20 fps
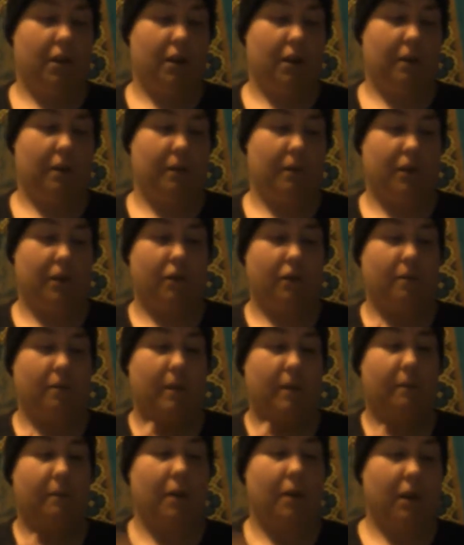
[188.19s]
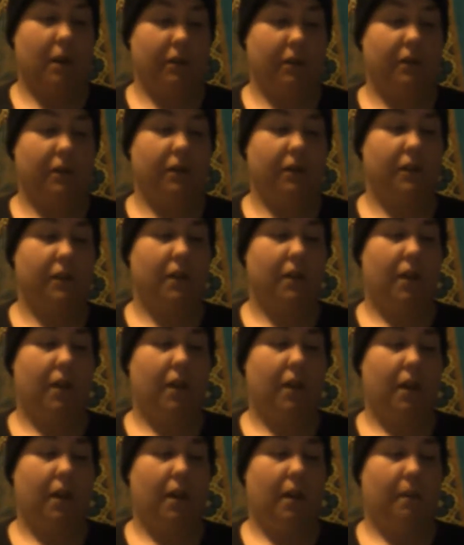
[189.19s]
um, under my breasts,
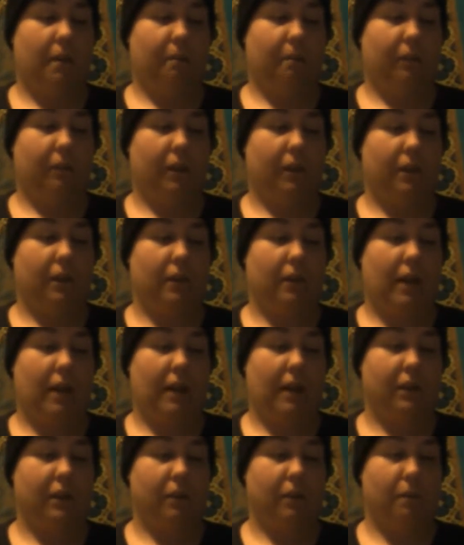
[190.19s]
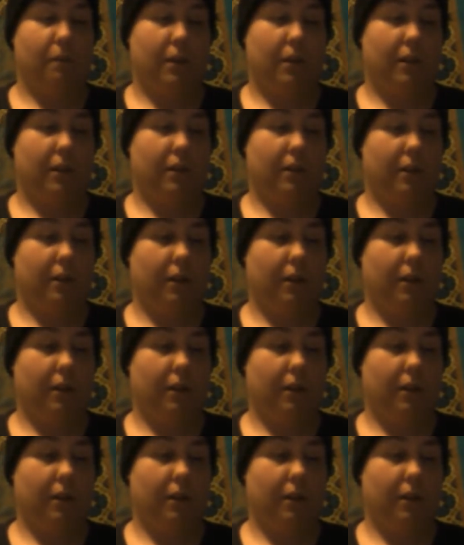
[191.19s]
last month